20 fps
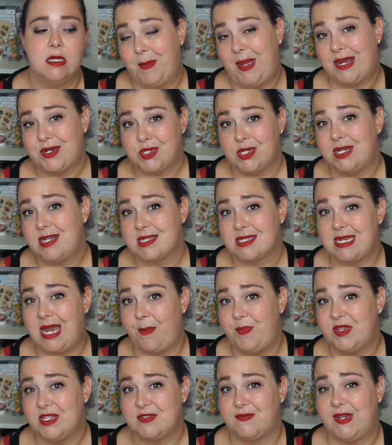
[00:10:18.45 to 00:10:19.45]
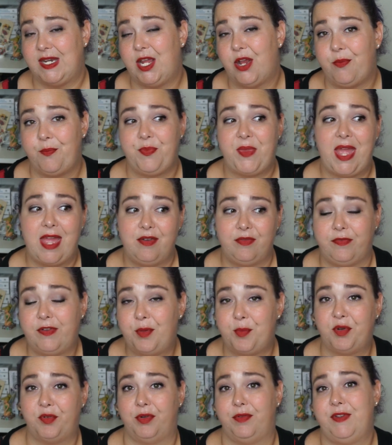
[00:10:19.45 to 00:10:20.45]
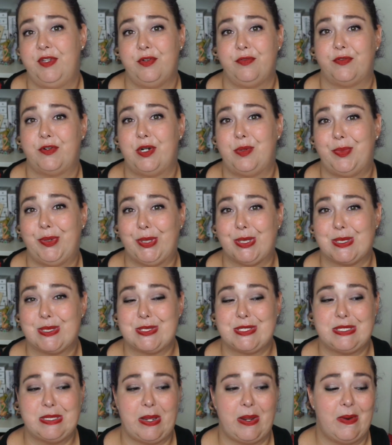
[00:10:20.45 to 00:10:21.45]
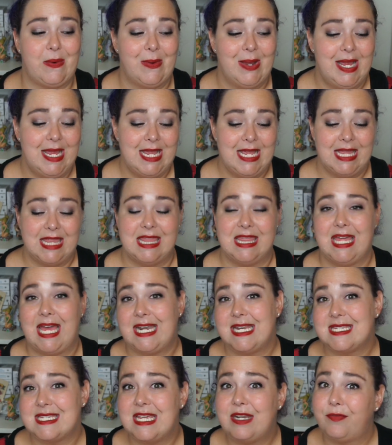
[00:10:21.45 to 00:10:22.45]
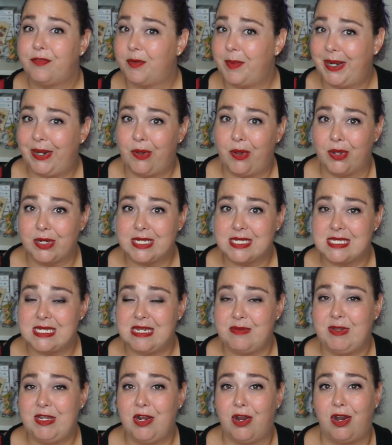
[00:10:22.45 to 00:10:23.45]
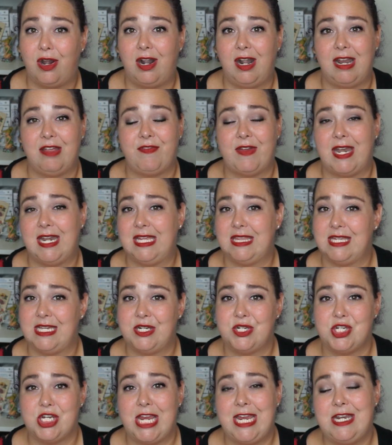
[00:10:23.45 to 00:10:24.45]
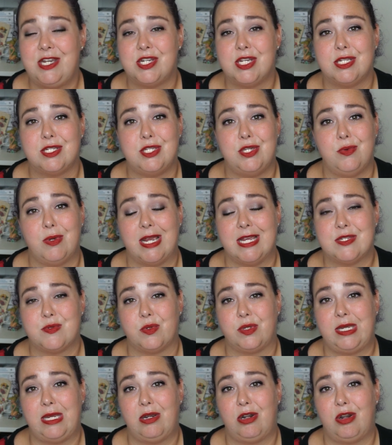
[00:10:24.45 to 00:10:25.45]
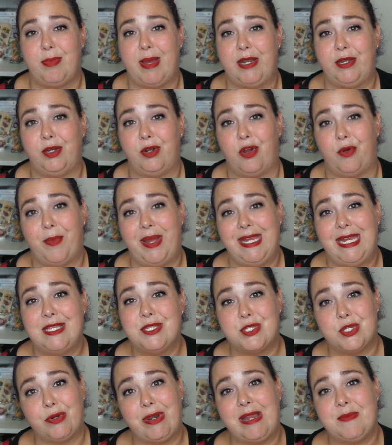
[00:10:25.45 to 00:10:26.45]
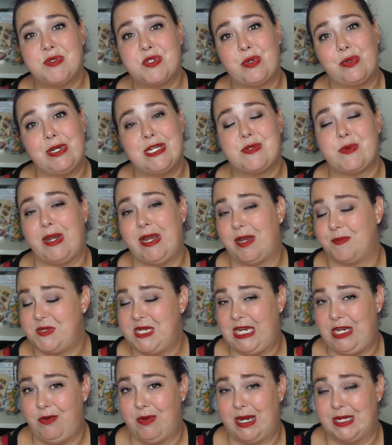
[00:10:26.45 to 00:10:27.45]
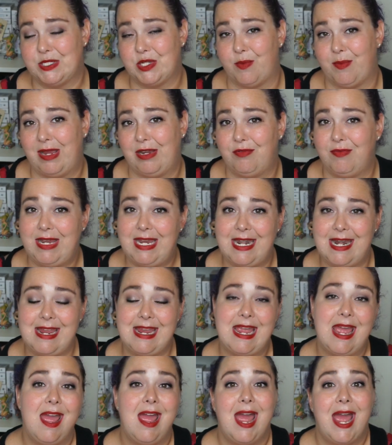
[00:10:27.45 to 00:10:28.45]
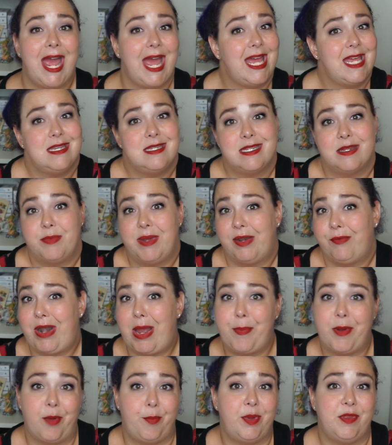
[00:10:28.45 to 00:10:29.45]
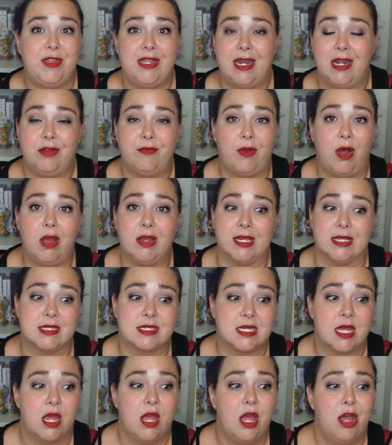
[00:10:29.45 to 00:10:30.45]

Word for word: I'm actually going to stop this video and film a review for a book. So that is it for my August TBR. If anything changes, you guys will hear about it on my Instagram stories where I update you guys on my reading and in my wrap-up at the end of August.